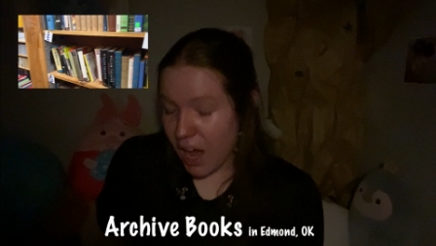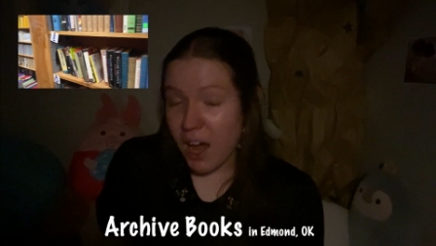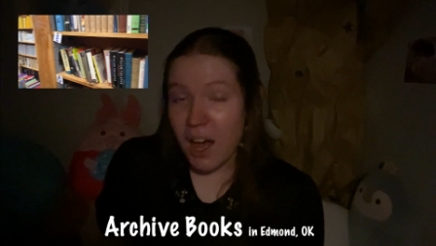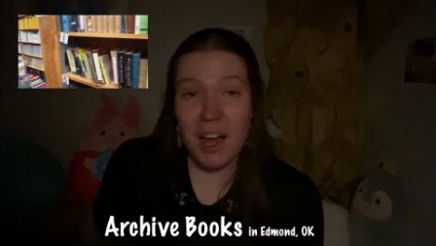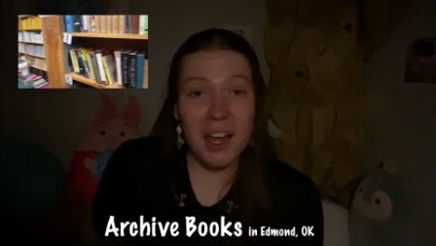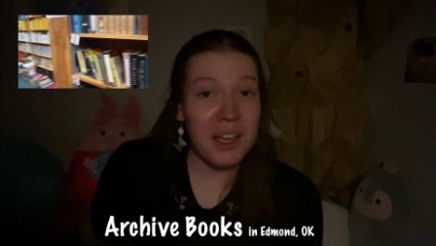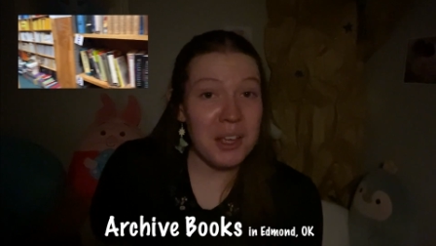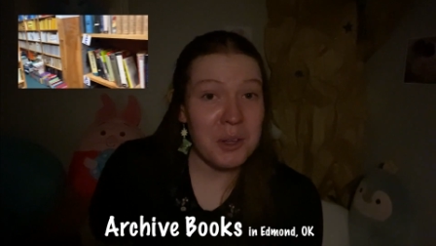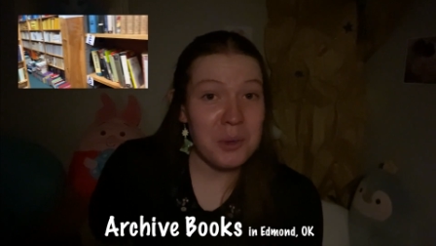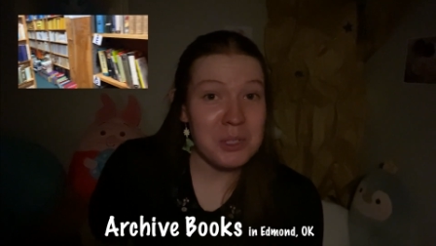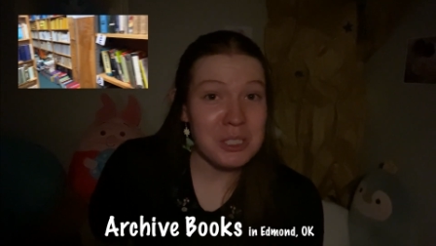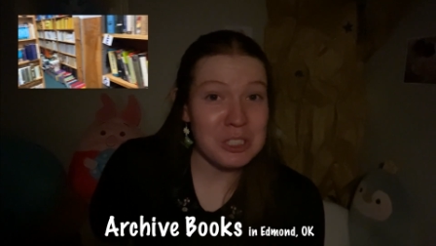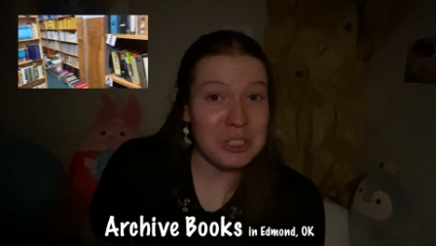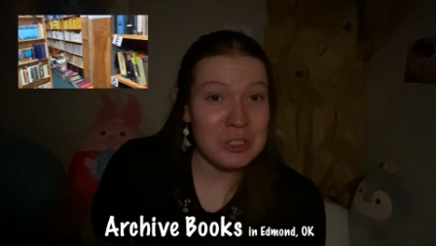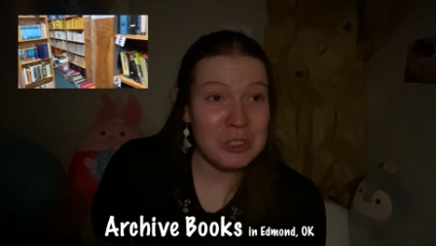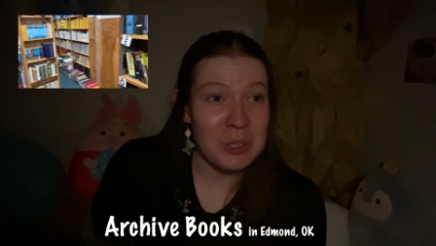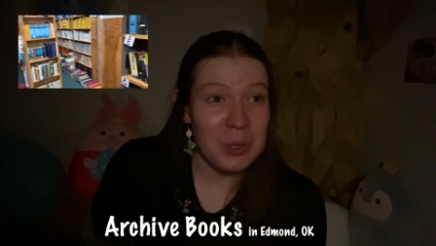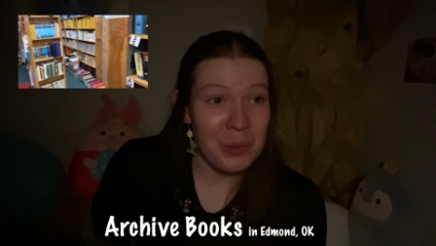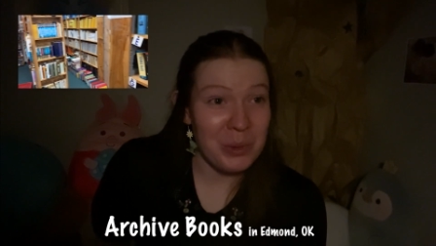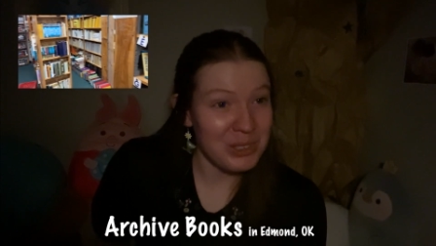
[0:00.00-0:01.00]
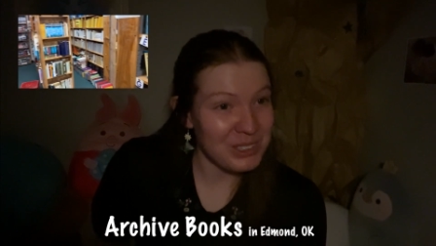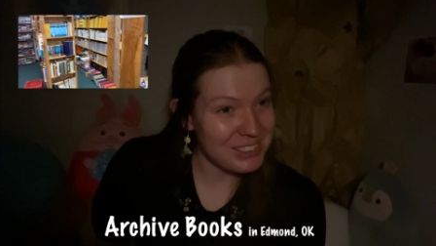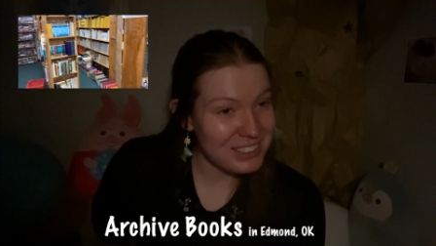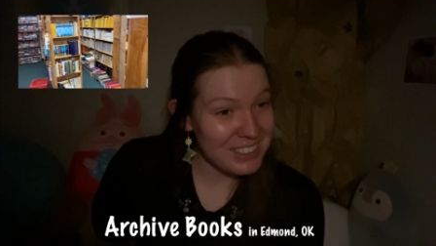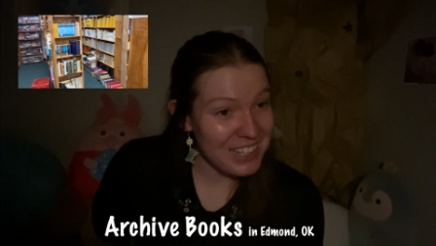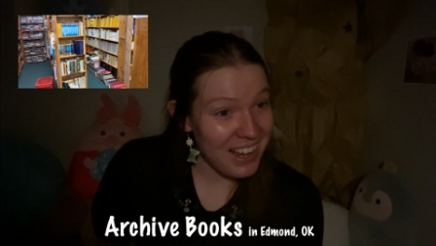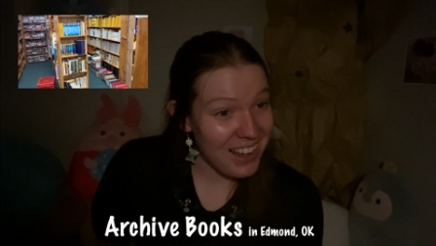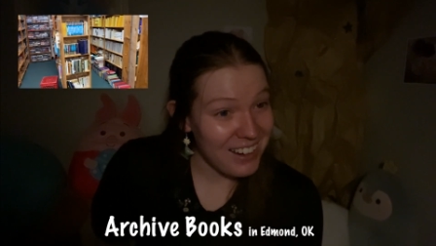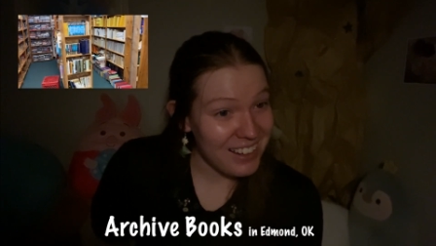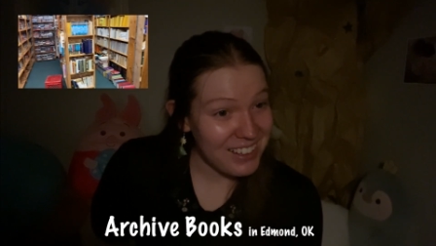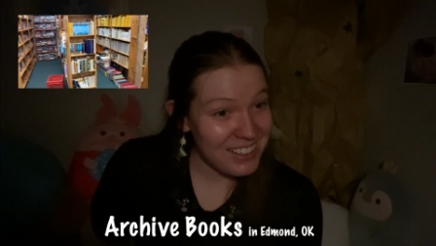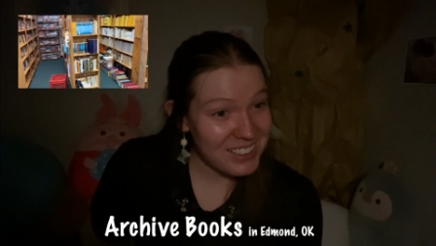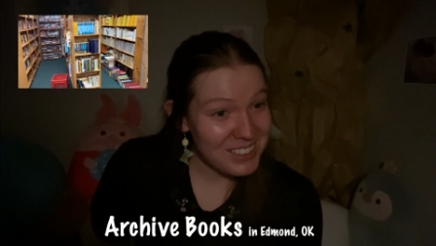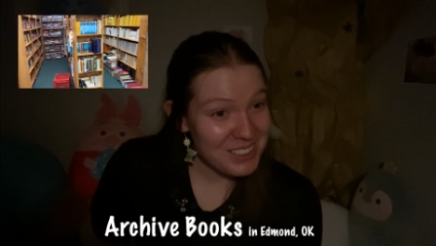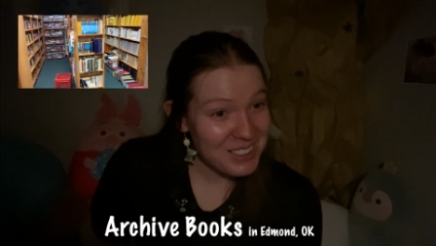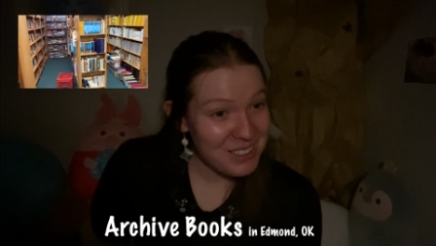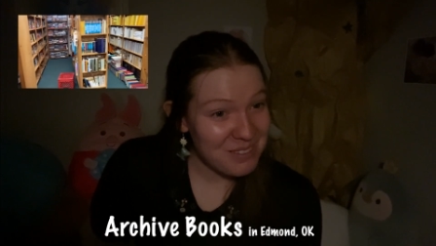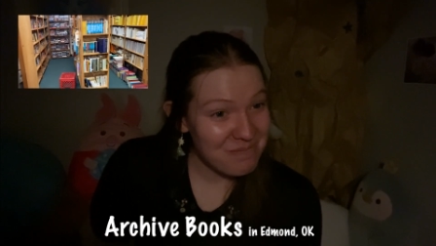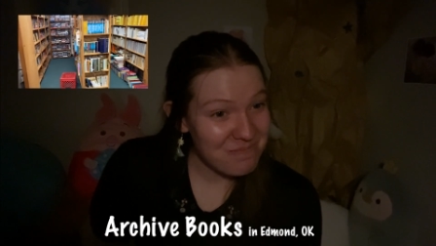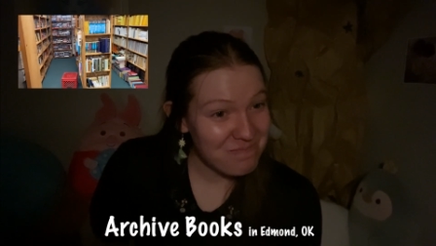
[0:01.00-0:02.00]
I was so
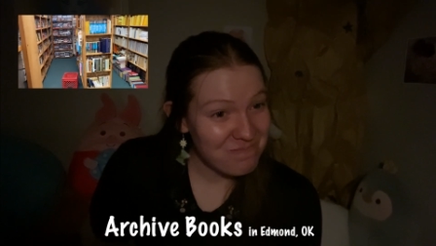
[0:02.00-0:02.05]
ecstatic